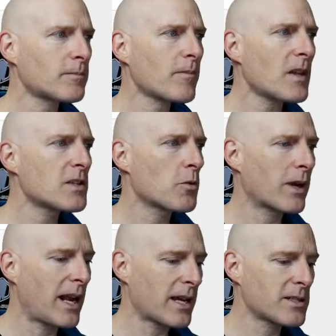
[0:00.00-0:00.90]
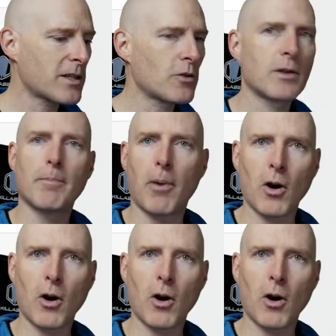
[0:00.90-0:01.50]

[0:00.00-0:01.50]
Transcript: So we're going to execute the bark